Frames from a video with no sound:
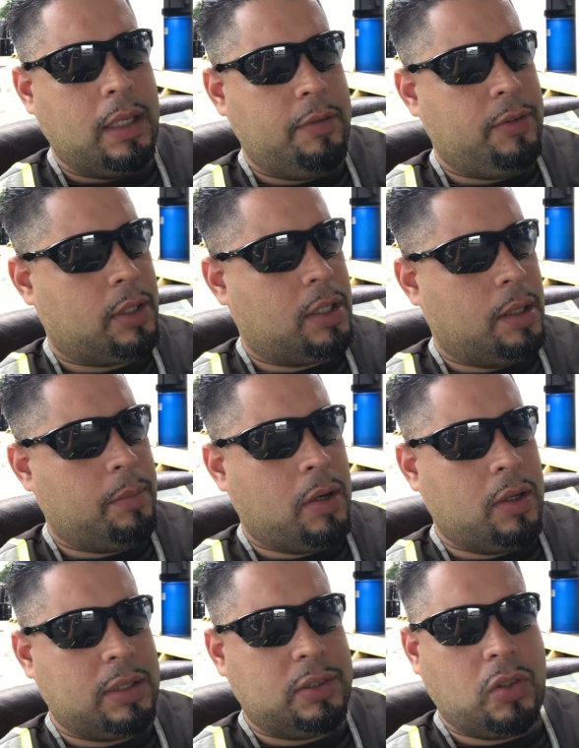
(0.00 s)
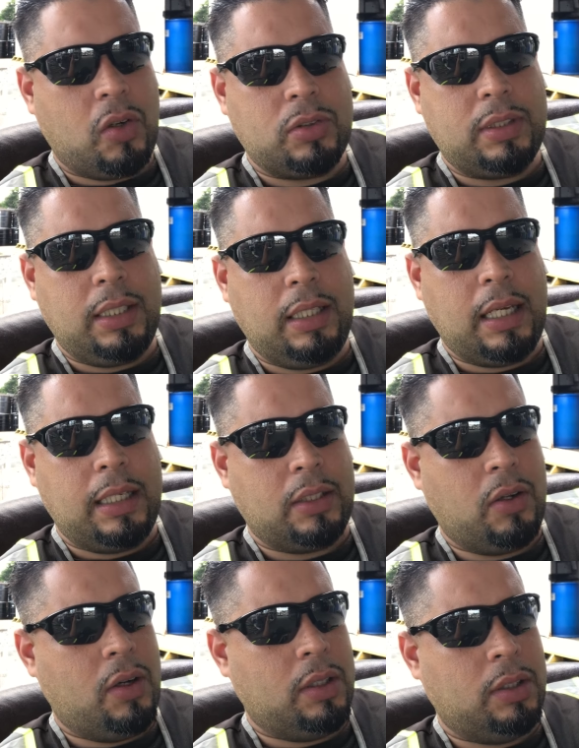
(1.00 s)
If you come all exalted,
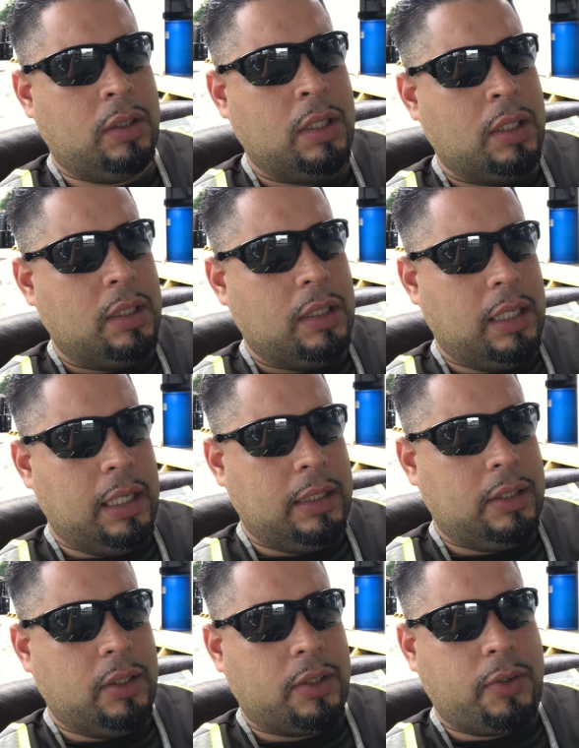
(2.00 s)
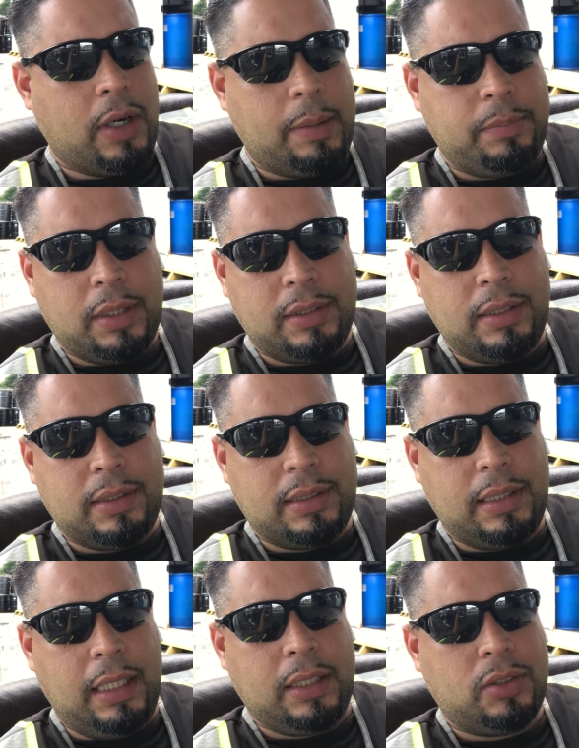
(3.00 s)
like, oh, like your crap doesn't
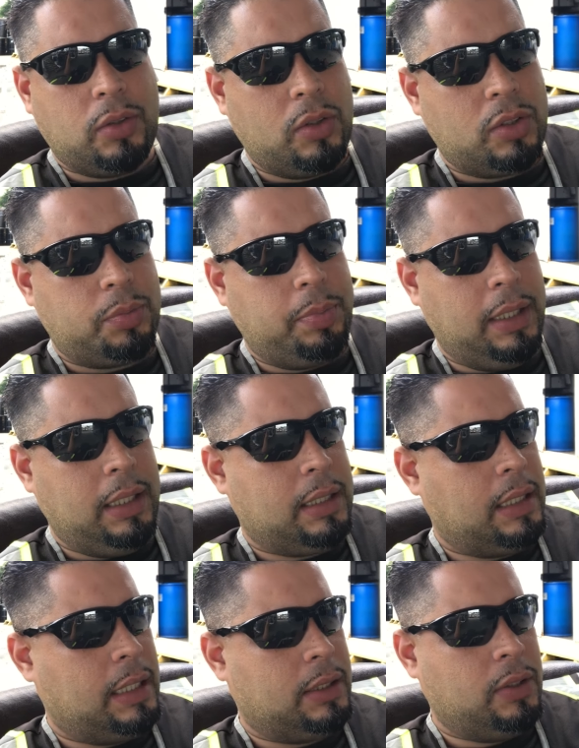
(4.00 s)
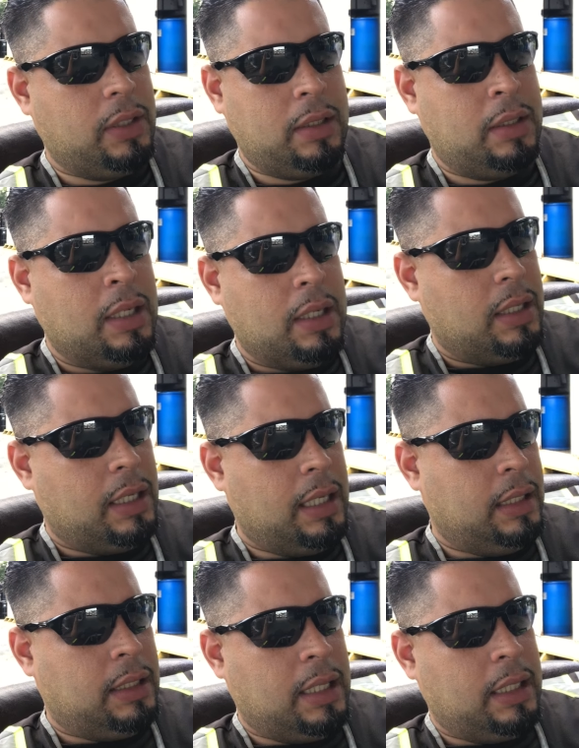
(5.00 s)
stink, so to speak, like it,
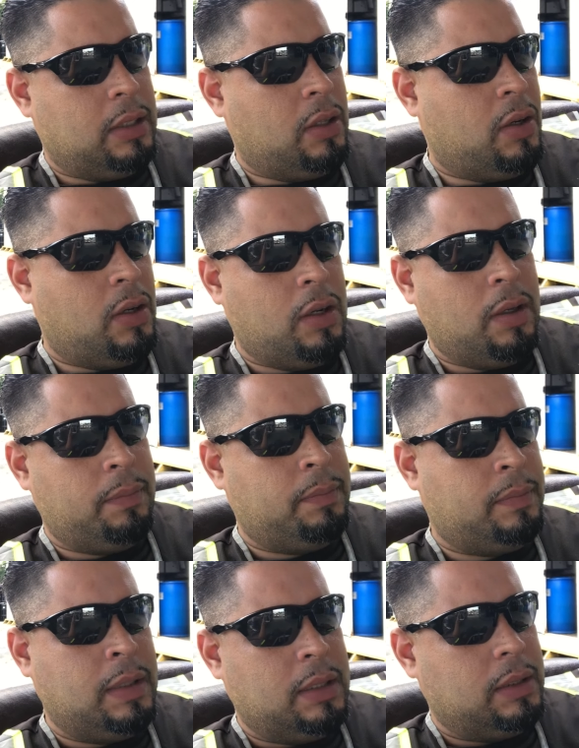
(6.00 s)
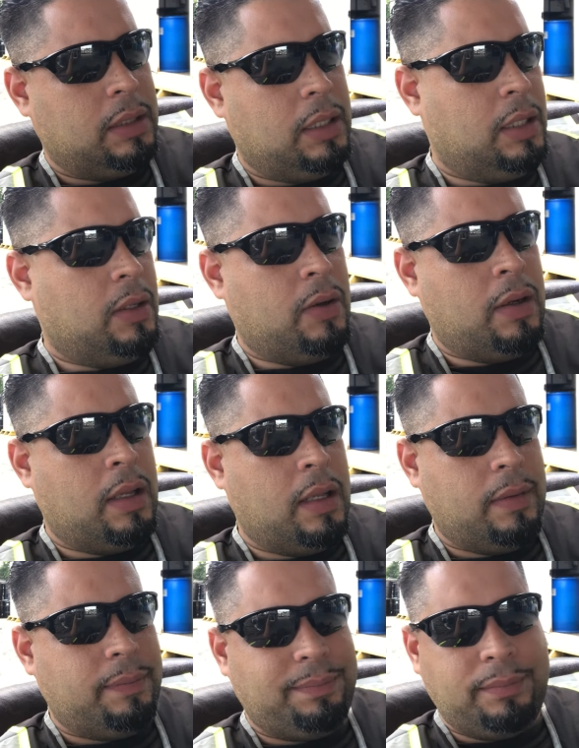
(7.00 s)
like you know,
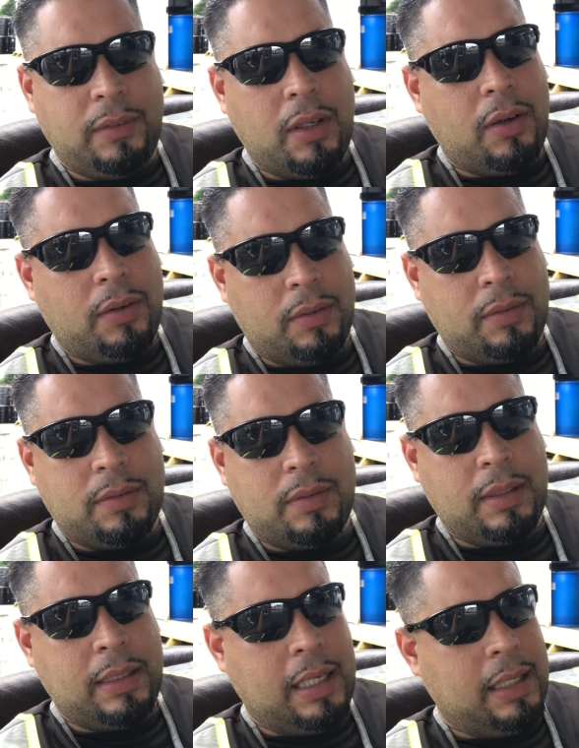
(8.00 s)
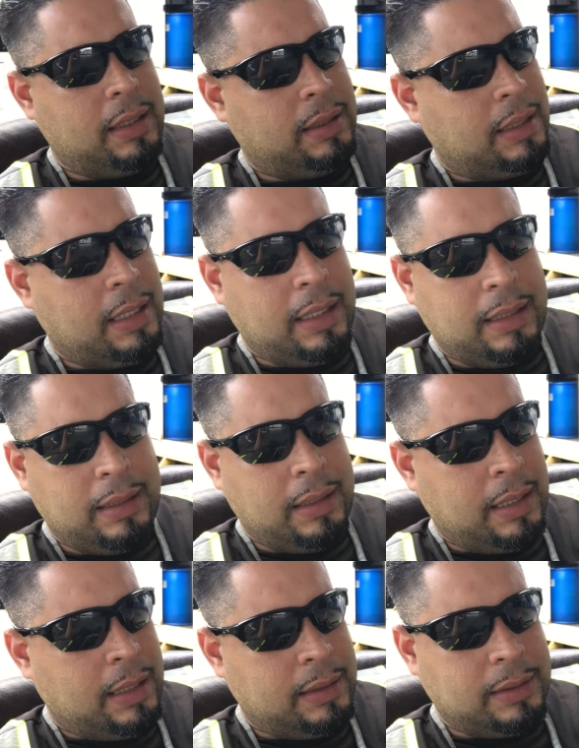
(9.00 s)
no,
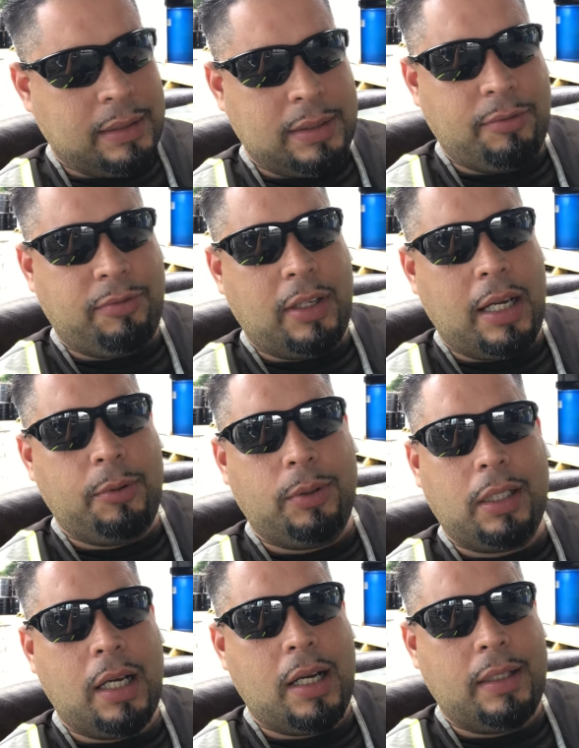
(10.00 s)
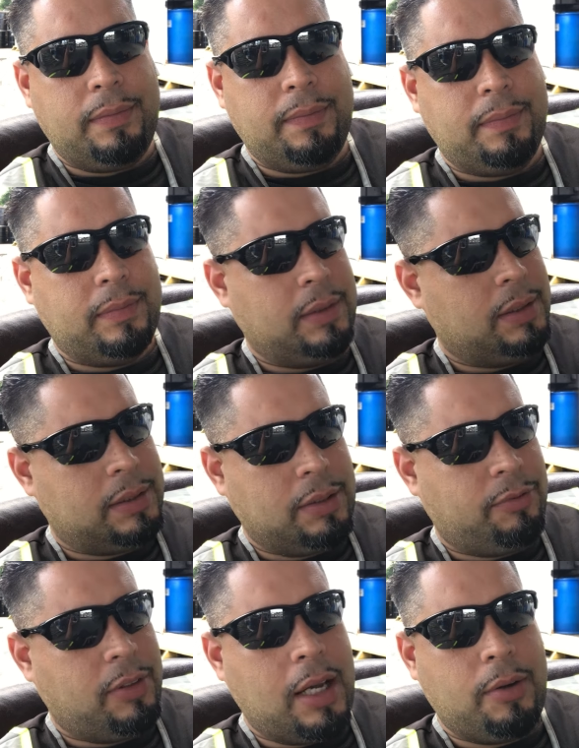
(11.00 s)
that doesn't fly with God. It
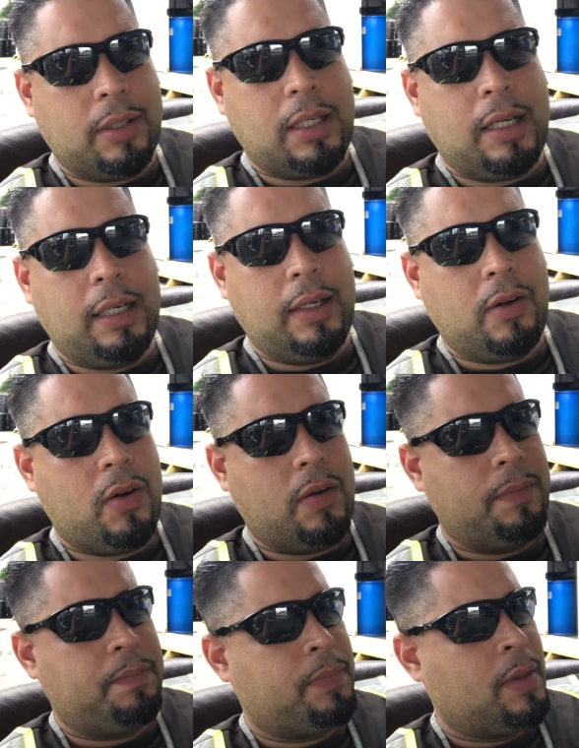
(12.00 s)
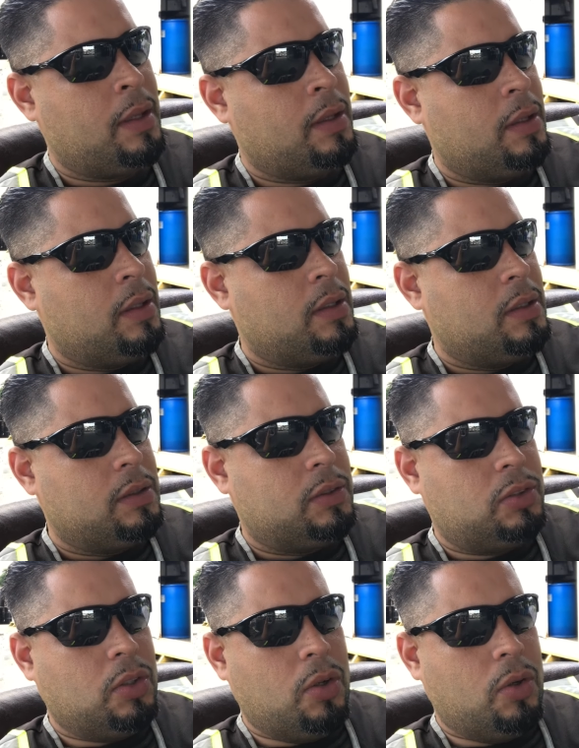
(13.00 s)
doesn't fly with God at all.
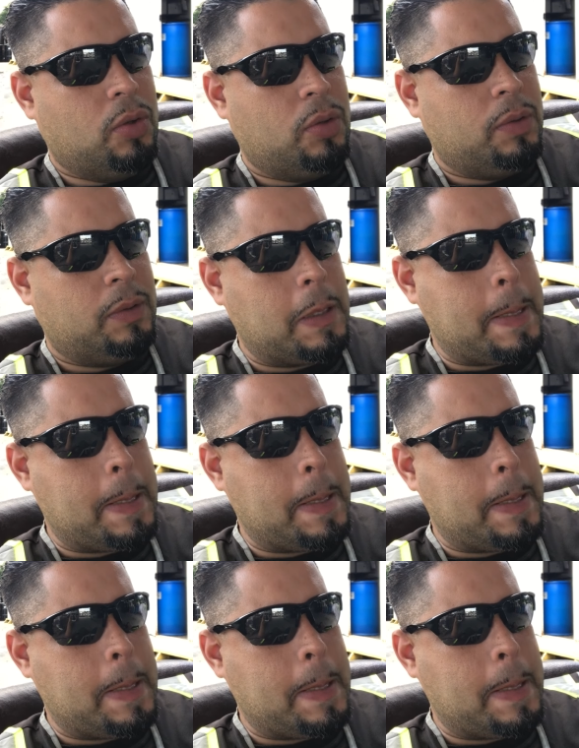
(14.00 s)
So